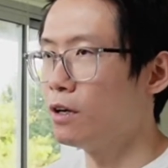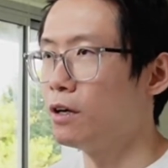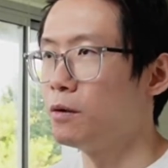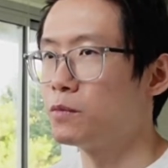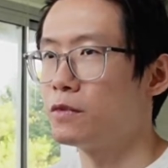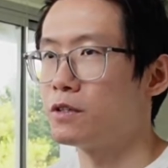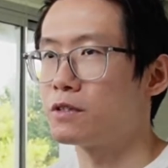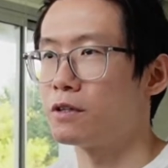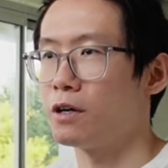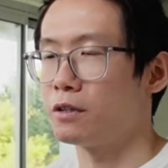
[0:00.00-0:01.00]
It's
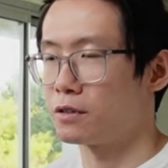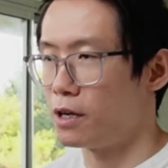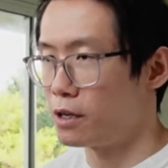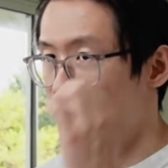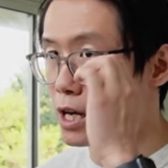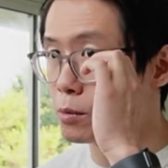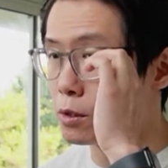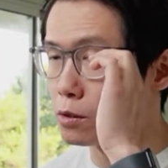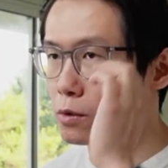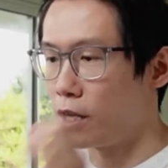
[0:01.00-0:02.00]
not exactly apples
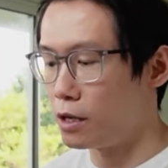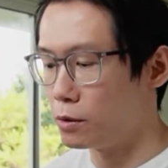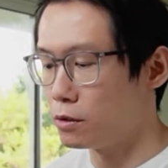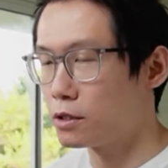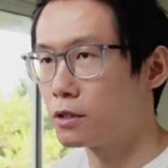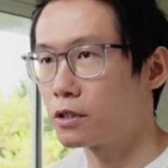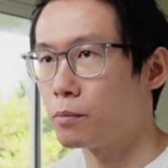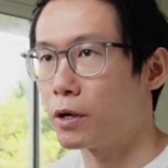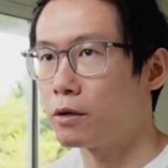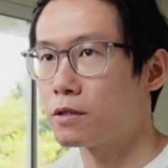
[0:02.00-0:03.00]
with apples
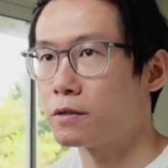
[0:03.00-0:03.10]
comparison.